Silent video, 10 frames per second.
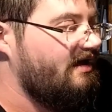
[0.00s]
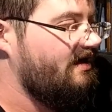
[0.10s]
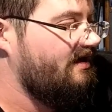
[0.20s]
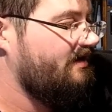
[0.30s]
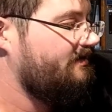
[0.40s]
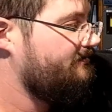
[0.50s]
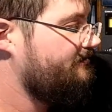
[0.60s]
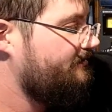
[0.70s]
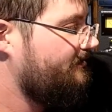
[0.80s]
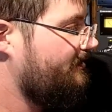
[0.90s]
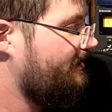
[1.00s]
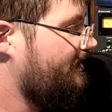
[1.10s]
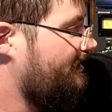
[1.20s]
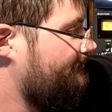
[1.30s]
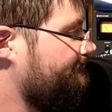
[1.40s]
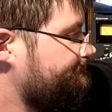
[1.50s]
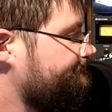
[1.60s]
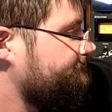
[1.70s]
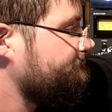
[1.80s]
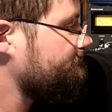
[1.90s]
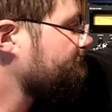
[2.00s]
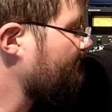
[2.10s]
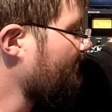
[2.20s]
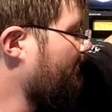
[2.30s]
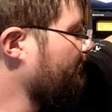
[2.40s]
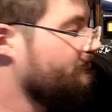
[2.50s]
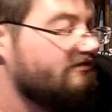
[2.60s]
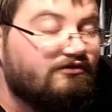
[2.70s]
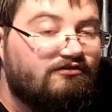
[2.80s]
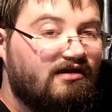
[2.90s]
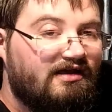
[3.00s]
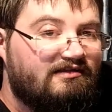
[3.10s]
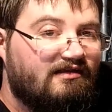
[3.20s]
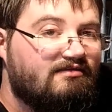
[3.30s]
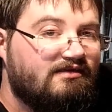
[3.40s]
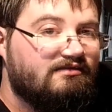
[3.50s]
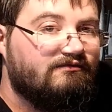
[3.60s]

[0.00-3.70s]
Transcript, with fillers: and um, I also try adjusting the